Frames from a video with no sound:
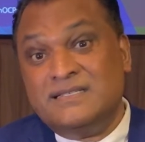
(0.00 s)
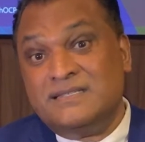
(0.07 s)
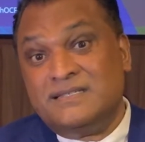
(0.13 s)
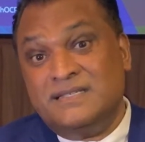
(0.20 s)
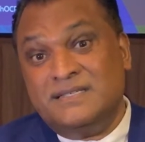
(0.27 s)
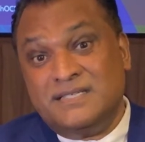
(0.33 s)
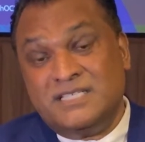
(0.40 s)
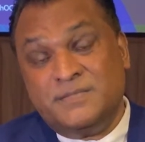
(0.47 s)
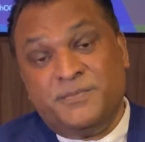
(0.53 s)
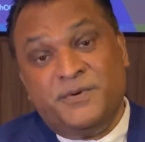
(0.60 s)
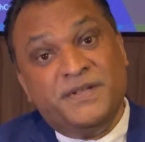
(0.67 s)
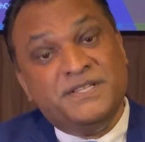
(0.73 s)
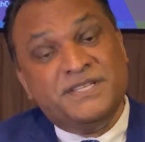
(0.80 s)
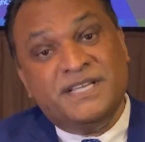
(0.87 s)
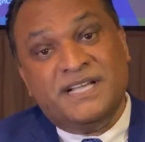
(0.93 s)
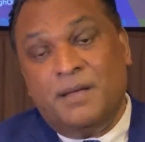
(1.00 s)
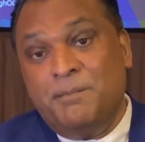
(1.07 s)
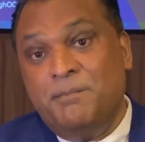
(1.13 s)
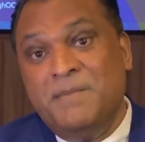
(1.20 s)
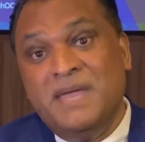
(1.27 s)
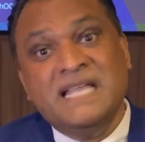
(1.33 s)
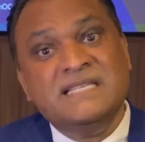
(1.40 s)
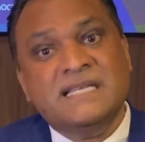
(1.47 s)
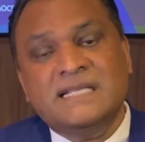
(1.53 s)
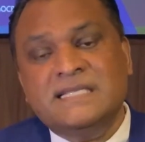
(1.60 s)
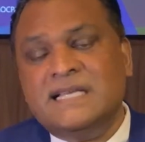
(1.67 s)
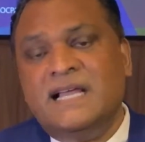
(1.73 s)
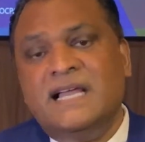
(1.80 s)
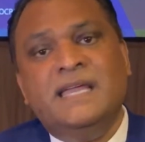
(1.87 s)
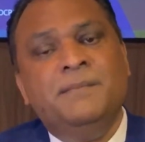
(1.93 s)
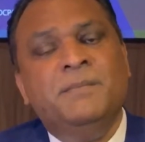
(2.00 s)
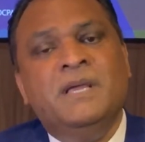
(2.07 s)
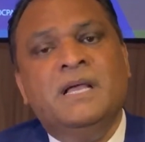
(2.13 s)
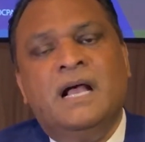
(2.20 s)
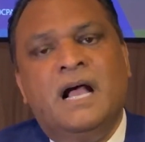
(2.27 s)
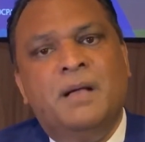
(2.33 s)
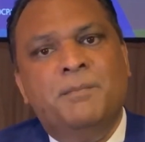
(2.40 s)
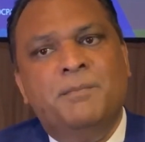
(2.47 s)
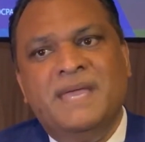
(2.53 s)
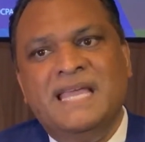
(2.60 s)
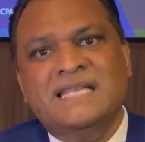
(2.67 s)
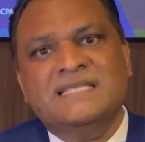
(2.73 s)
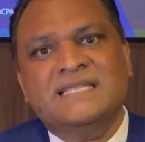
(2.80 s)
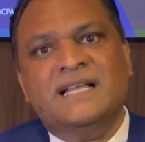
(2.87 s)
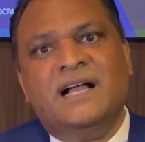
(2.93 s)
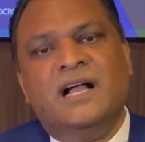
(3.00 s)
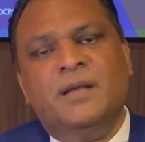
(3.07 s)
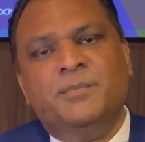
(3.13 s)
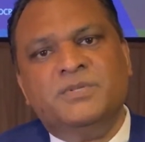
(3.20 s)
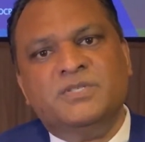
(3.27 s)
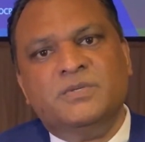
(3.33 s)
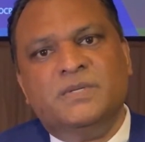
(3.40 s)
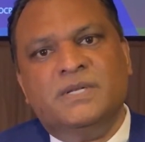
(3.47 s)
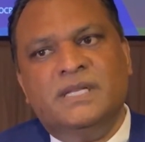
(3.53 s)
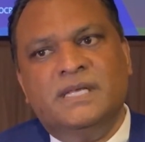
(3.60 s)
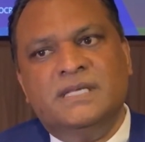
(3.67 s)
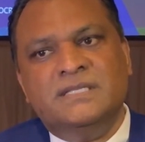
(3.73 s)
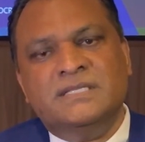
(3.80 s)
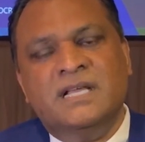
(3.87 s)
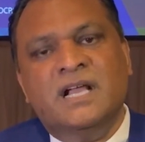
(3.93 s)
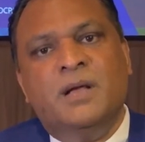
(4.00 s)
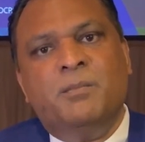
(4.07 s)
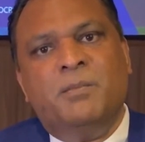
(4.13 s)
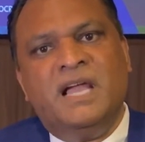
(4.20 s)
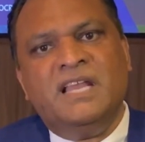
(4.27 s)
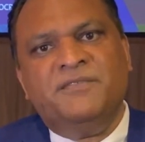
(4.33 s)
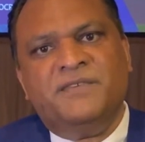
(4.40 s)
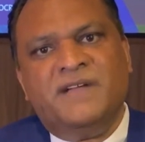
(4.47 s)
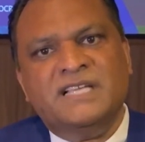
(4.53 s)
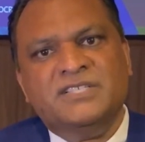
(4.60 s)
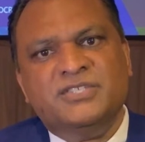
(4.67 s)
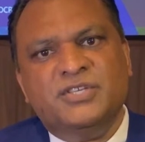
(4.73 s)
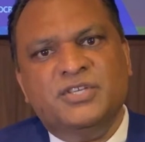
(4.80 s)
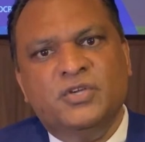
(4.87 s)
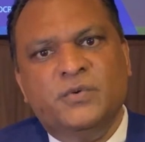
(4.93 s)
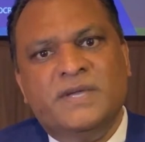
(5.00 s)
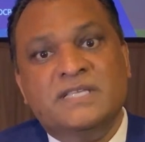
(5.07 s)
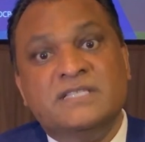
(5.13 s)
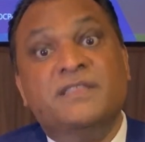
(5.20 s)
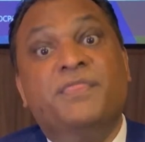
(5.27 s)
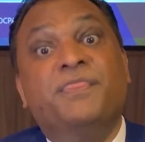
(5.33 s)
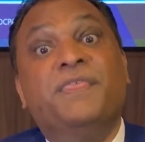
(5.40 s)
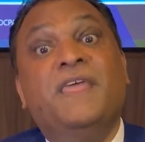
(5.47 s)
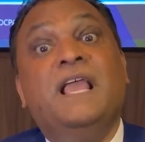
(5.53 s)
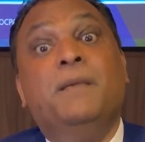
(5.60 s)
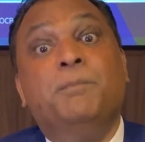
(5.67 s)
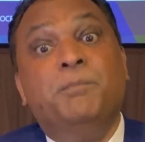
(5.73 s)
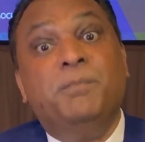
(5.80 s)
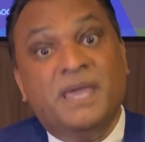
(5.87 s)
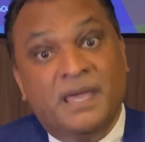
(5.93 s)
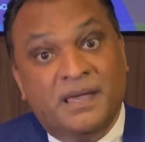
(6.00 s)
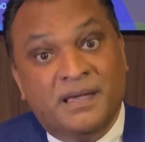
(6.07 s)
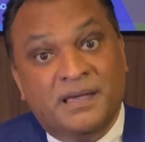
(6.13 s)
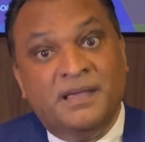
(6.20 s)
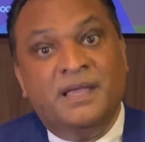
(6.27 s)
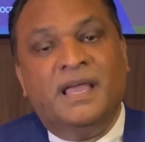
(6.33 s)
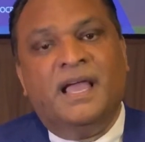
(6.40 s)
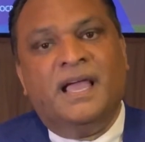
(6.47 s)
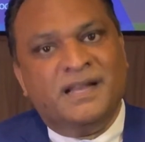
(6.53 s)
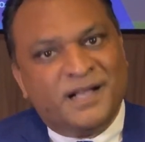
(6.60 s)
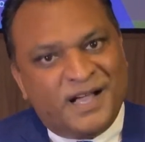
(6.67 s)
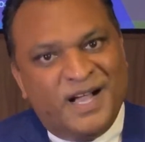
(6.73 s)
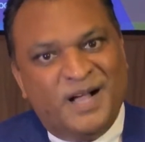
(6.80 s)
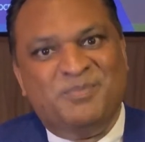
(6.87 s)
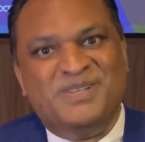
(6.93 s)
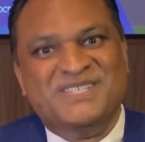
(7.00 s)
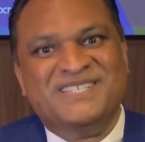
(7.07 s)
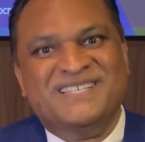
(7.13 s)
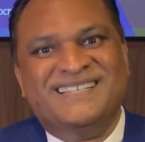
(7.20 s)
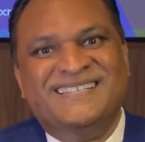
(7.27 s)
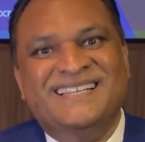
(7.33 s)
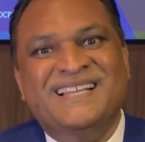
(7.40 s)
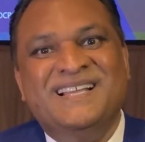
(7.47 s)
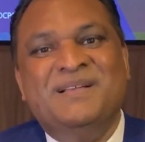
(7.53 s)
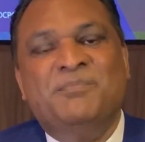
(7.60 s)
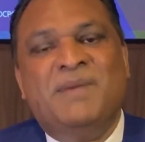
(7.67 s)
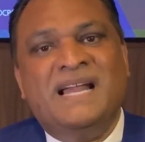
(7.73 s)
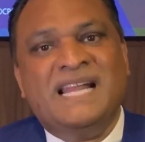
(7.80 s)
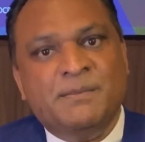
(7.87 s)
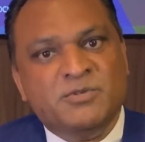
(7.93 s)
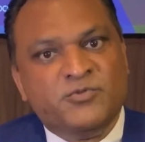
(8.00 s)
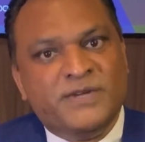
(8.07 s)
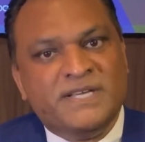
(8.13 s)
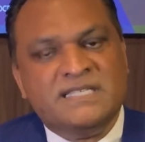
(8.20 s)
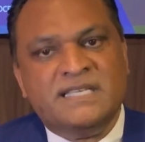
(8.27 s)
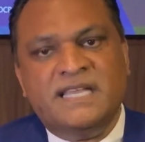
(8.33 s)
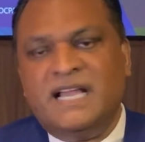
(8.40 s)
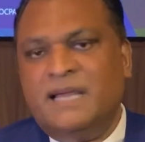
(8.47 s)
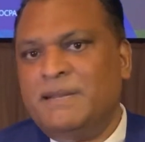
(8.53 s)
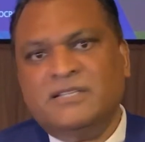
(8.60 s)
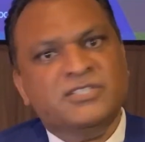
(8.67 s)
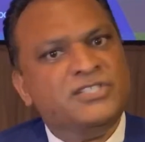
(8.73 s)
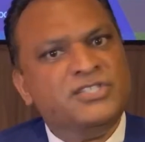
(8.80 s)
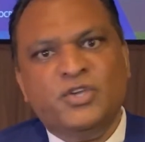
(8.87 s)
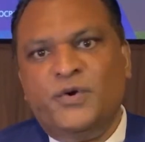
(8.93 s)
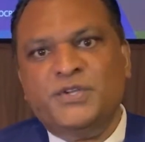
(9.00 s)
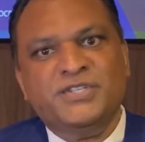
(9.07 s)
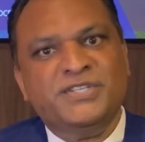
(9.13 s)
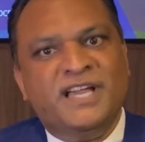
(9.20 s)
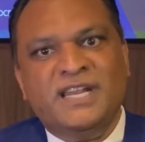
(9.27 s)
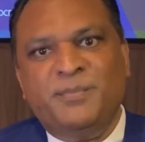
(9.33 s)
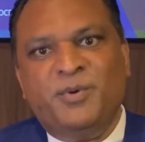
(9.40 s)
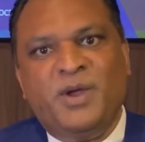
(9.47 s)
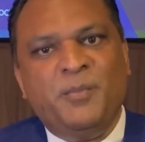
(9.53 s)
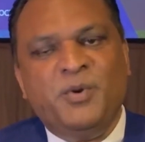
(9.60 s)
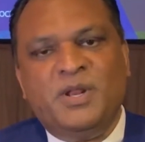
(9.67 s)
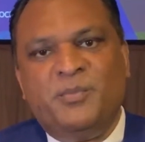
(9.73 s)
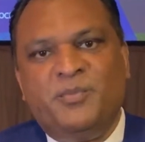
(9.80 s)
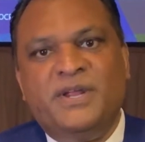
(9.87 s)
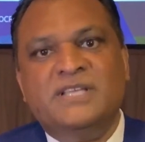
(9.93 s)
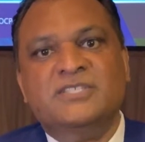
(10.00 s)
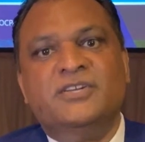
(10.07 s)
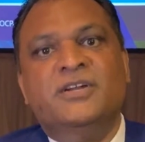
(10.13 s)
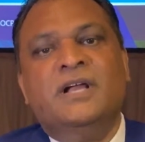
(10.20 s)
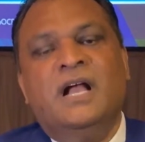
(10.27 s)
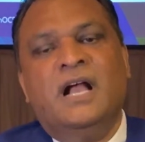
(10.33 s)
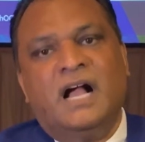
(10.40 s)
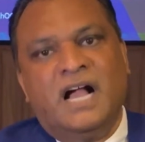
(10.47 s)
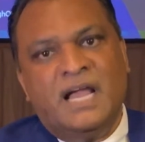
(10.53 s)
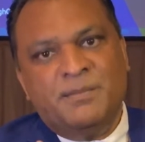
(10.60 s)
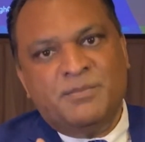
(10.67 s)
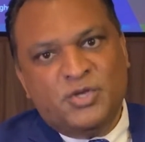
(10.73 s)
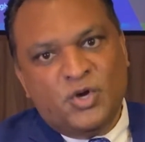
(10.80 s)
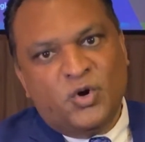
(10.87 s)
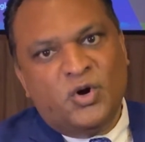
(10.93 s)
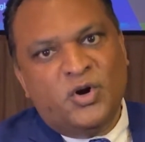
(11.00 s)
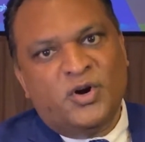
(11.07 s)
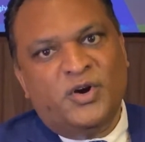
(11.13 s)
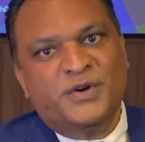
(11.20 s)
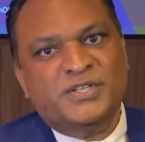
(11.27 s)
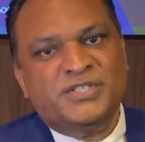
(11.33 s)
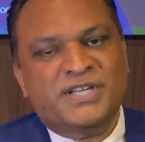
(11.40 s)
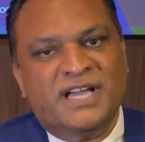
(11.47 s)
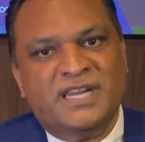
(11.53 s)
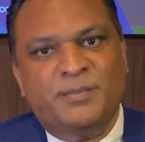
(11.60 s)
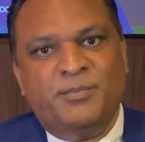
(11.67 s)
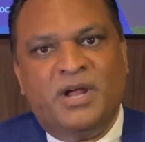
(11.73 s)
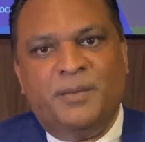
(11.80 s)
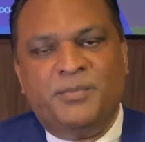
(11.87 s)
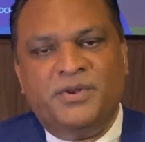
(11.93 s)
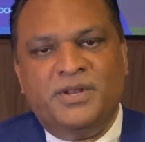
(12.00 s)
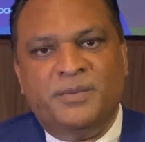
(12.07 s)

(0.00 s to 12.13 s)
is experiencing amazing time, amazing opportunities. My advice to you is think big and accomplish it. My name is Rick Singh. I'm not just the Orange County property appraiser. I'm your Orange County property